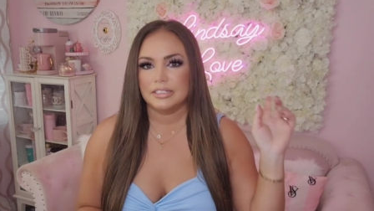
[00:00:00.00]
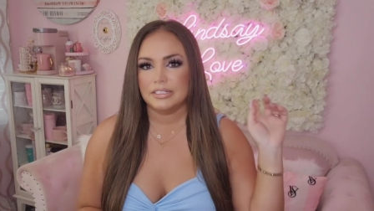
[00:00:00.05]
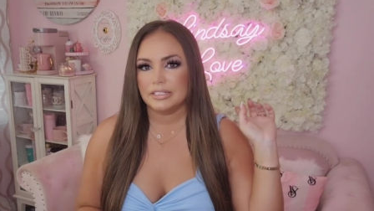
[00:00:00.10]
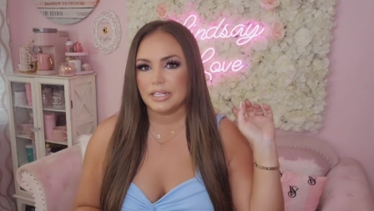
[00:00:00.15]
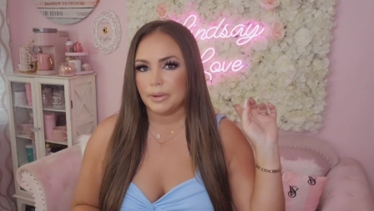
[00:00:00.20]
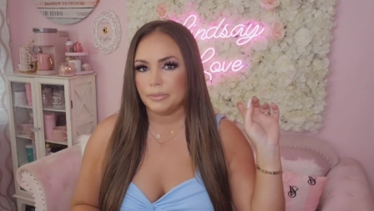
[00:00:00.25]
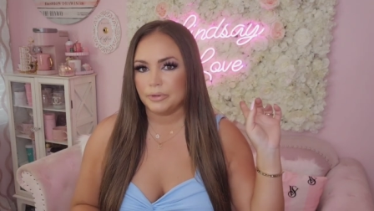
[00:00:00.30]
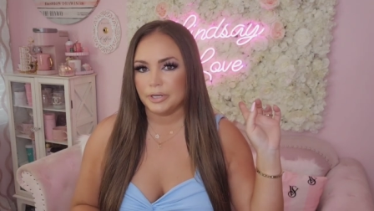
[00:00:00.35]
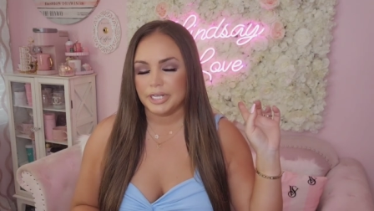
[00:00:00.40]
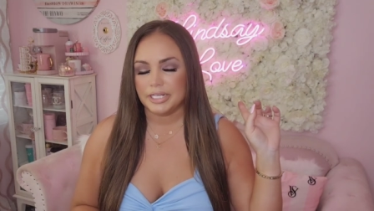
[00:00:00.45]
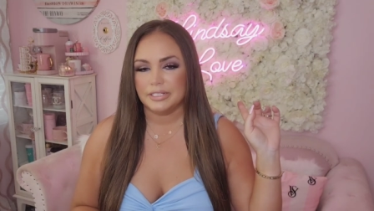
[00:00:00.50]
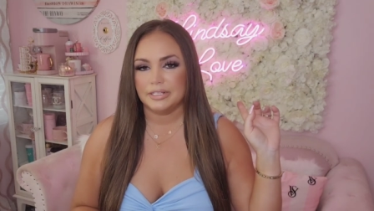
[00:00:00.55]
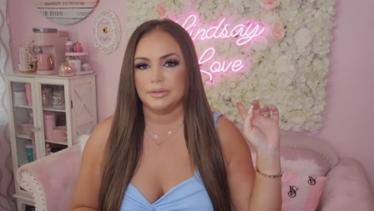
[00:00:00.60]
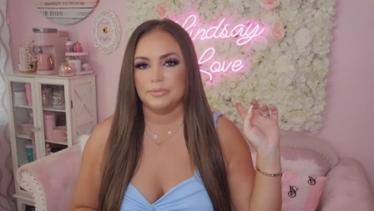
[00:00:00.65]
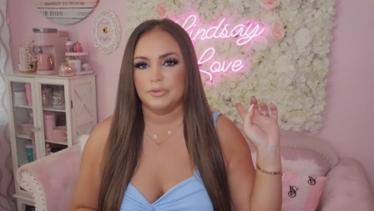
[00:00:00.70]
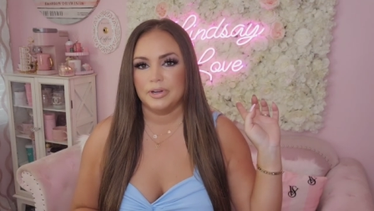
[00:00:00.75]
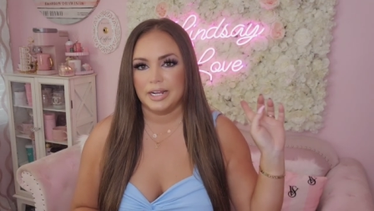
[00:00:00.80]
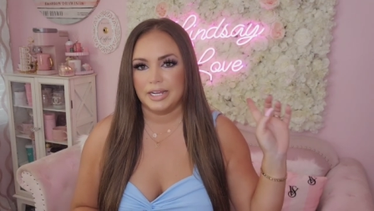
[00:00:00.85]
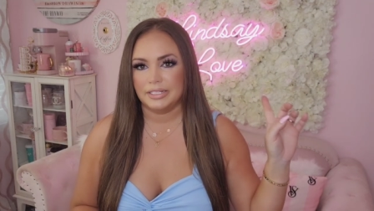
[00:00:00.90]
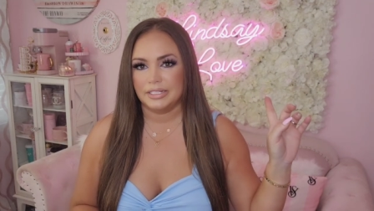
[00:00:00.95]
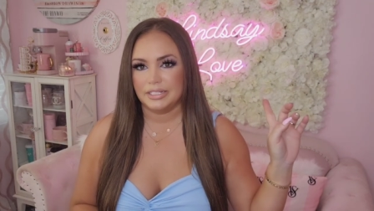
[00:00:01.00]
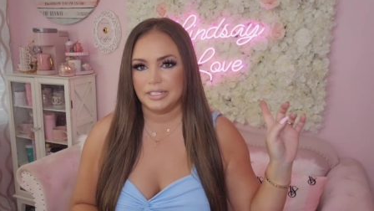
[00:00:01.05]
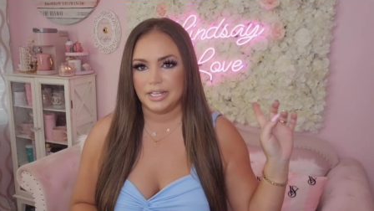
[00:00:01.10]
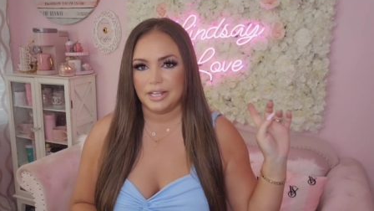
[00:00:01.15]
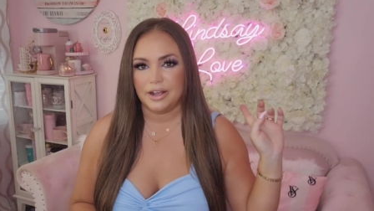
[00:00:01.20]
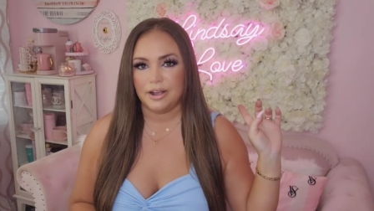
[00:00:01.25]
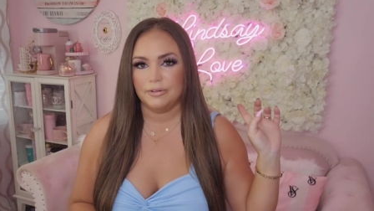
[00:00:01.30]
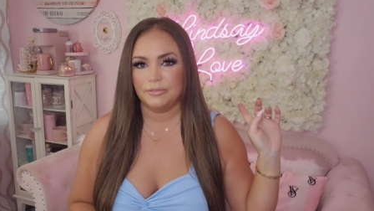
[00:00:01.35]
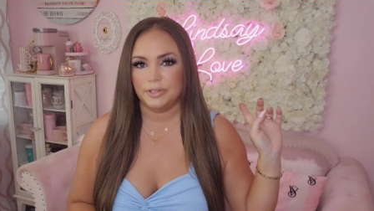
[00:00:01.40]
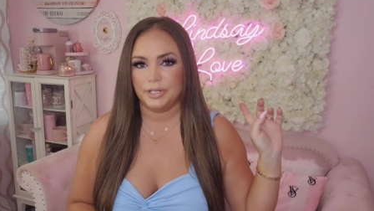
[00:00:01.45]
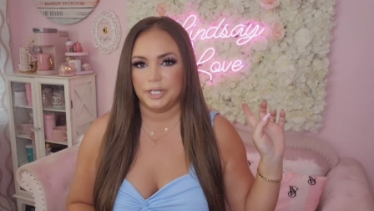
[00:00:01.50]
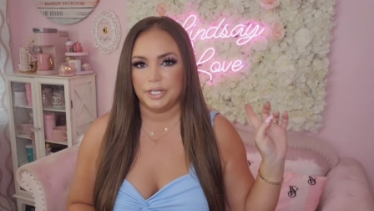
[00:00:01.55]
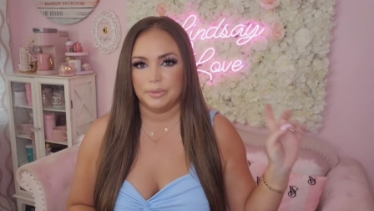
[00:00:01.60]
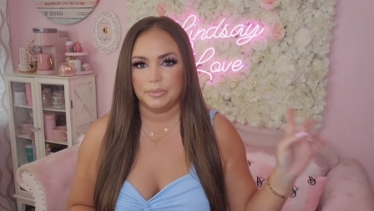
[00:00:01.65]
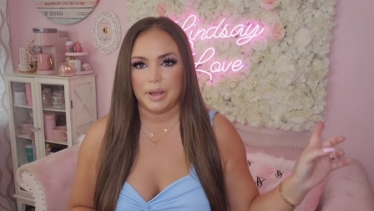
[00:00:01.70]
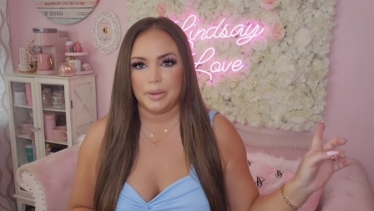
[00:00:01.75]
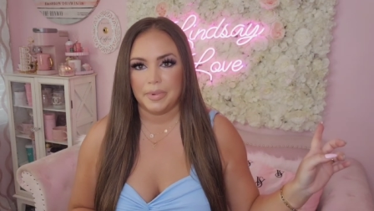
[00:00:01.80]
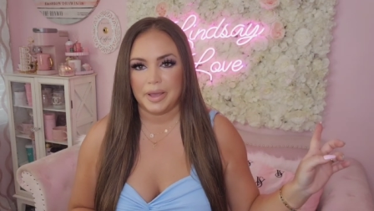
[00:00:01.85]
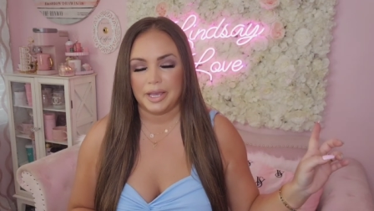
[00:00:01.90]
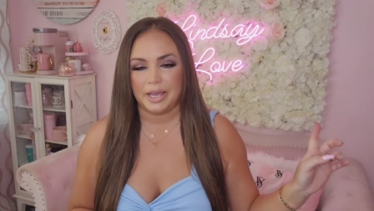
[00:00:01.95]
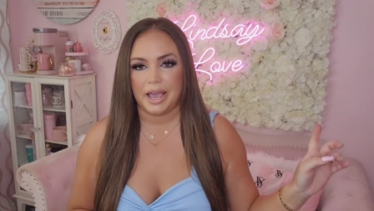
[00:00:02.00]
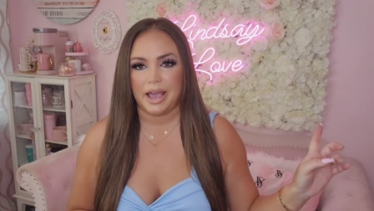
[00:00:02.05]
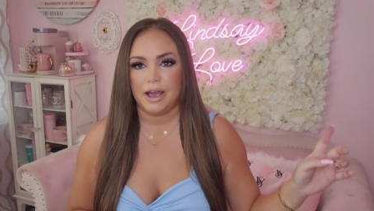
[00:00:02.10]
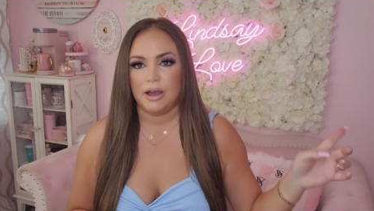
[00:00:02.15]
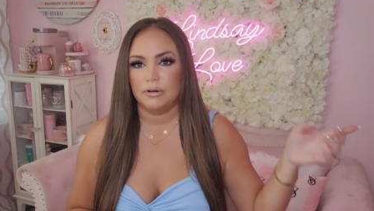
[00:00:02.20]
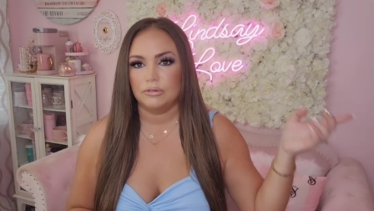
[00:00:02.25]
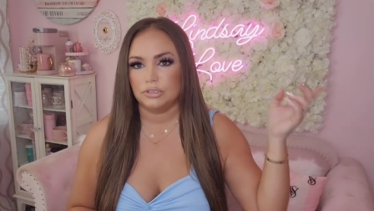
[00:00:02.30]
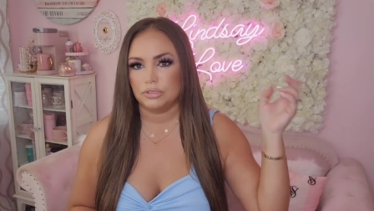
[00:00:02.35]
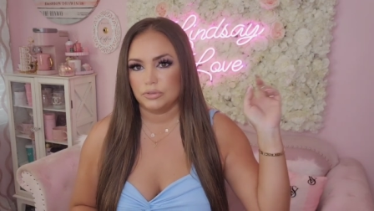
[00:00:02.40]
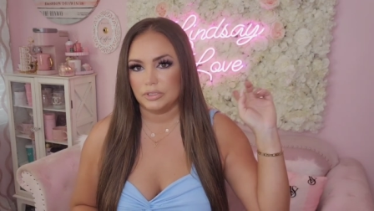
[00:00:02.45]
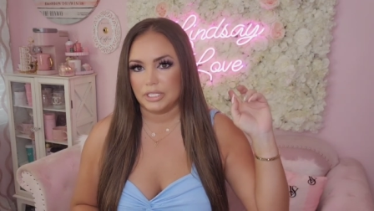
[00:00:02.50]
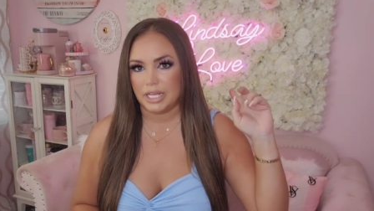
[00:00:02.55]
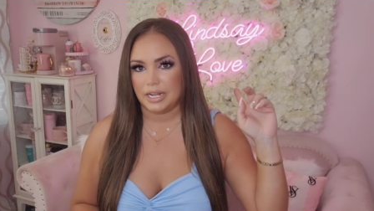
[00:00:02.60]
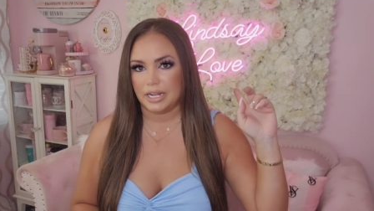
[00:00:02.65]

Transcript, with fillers: Some reason when I sit over here by my couch with